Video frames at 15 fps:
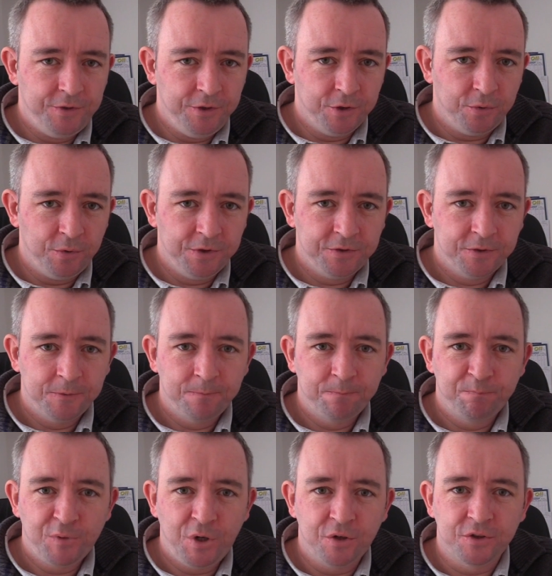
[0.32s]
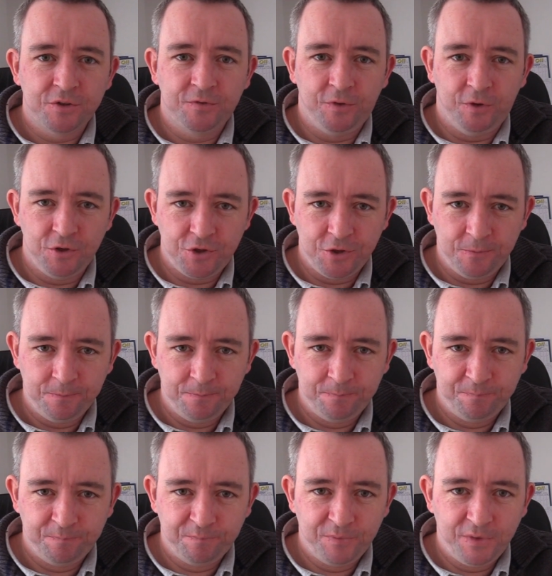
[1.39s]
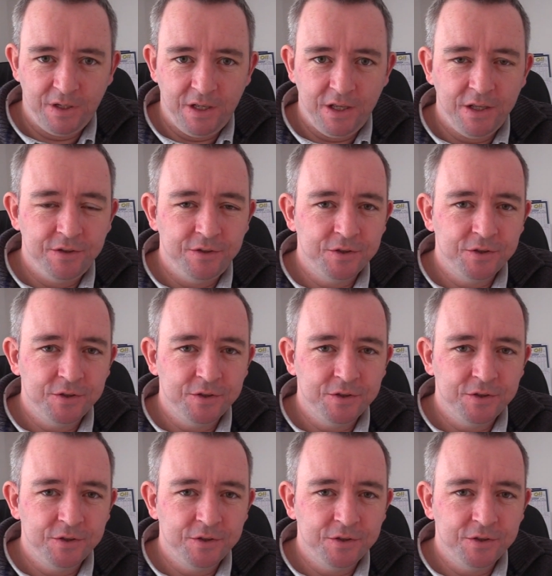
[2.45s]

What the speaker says: Díoghuit agus fáilte. In